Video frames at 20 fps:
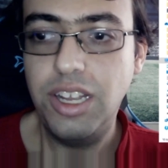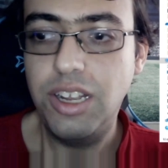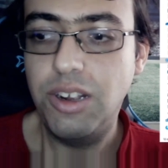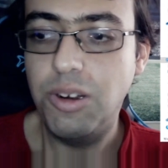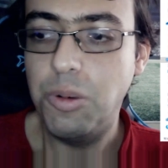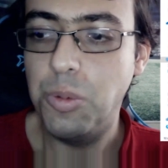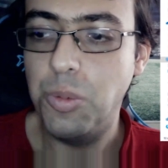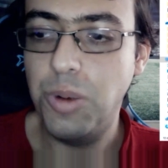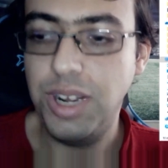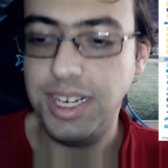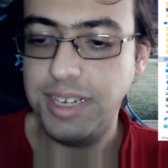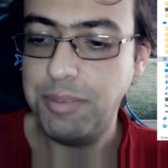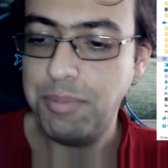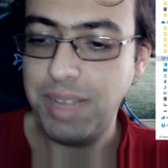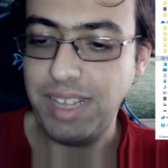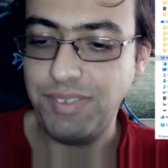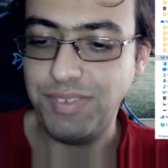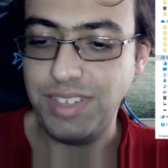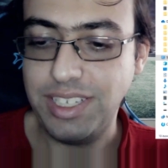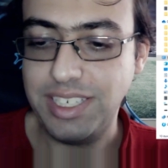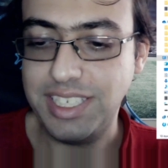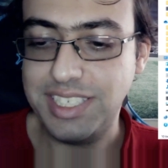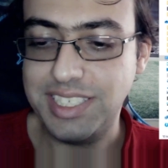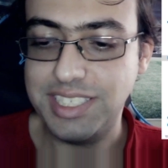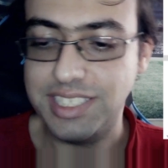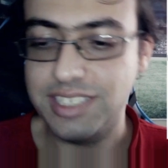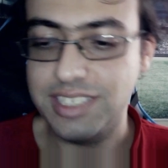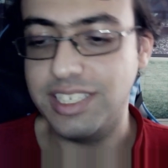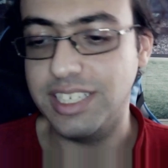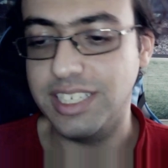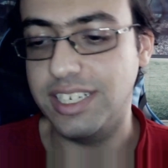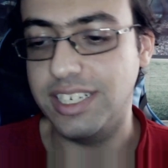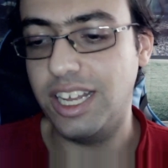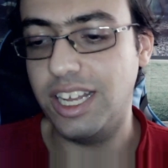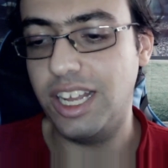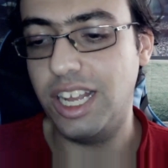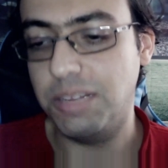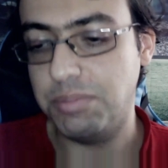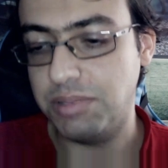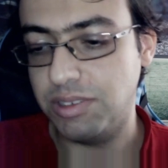One method is you can
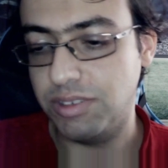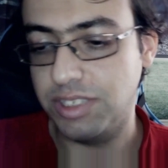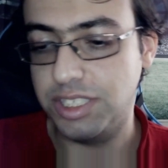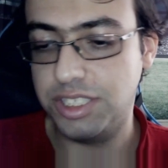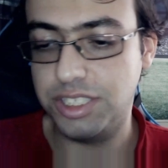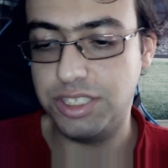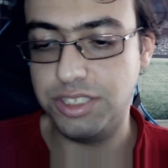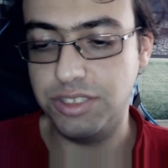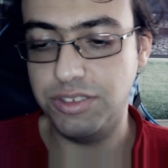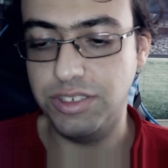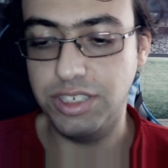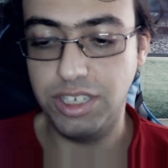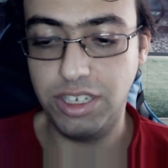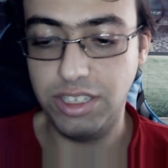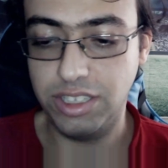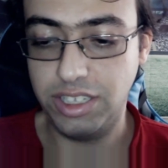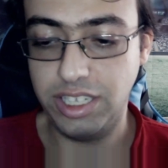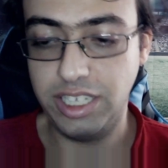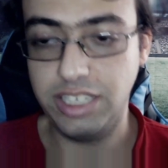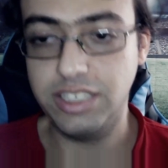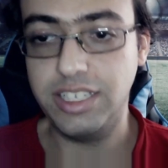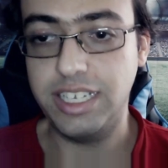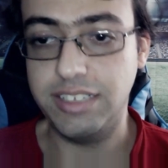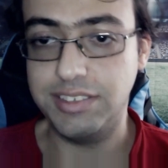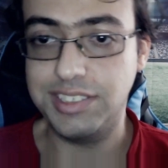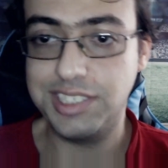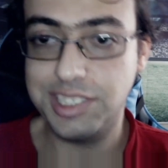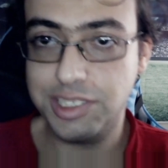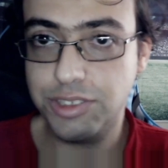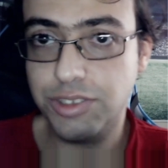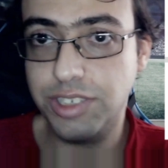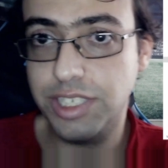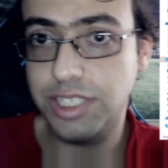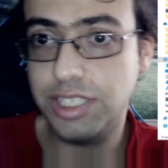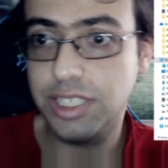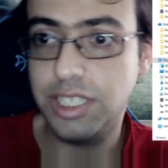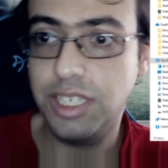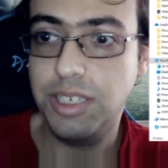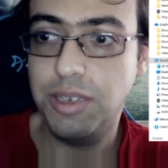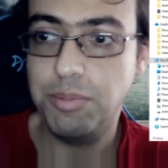upload it to an online cloud
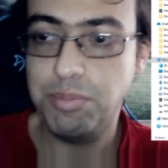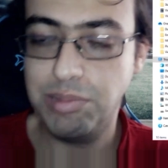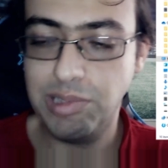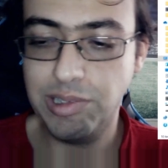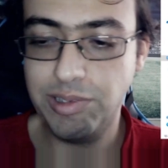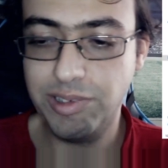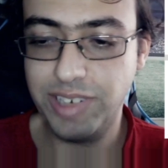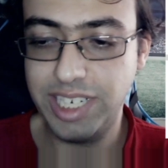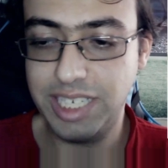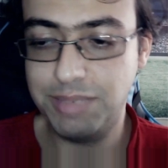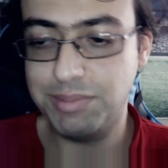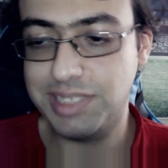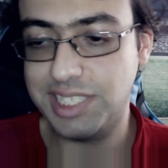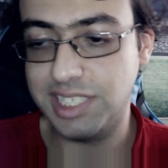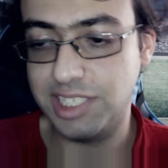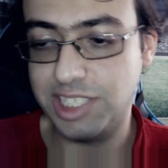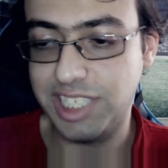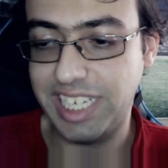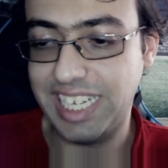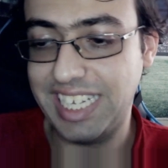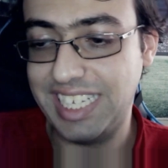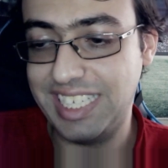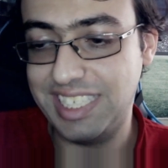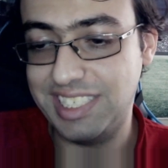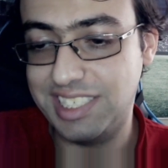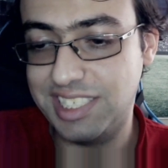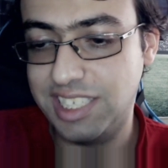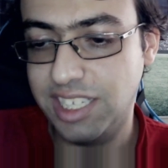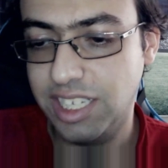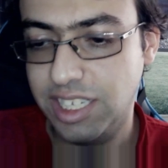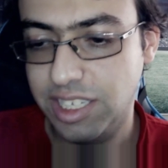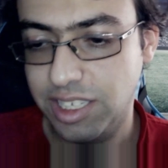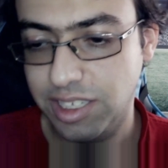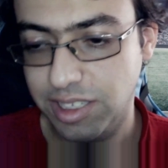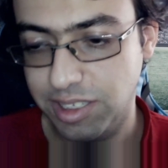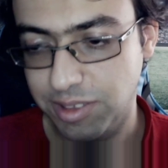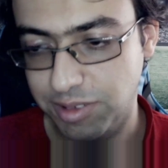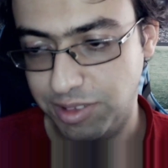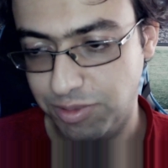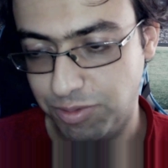storage program such as
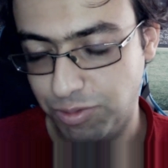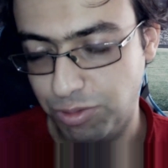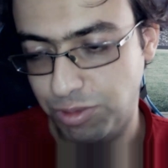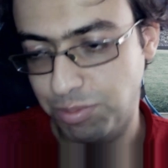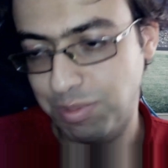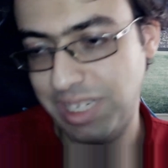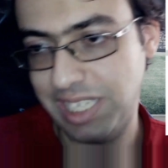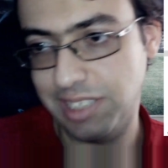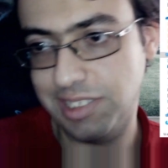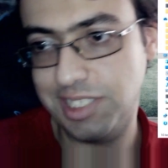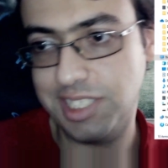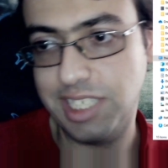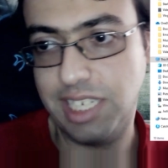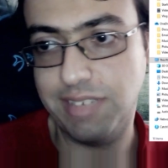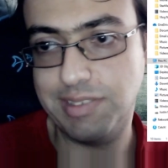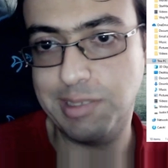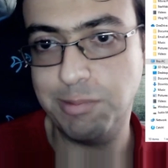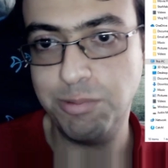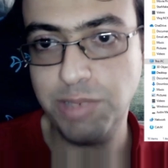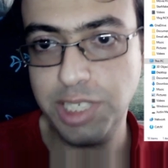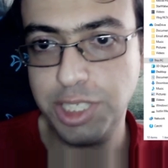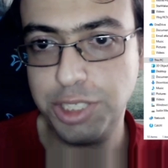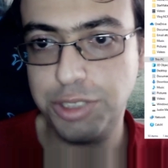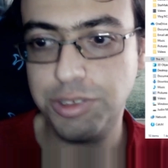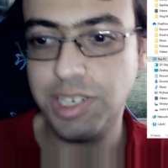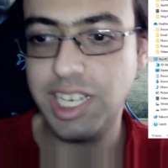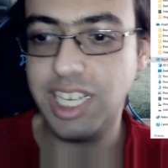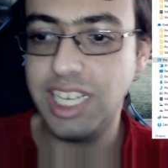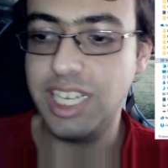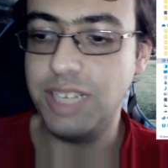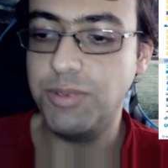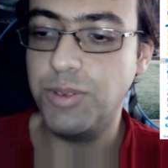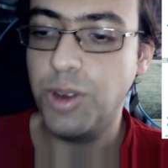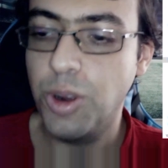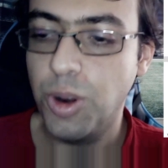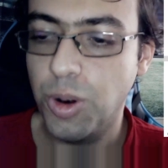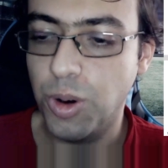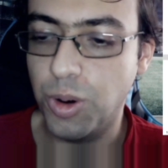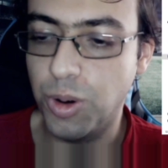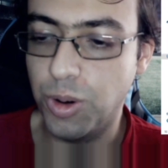Microsoft's OneDrive
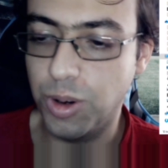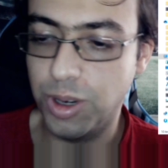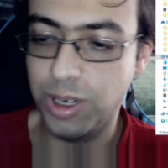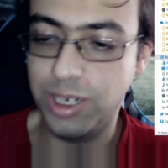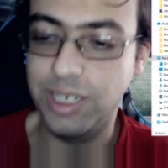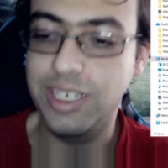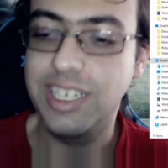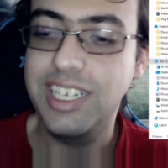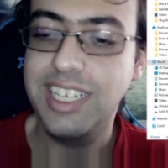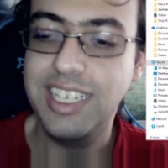or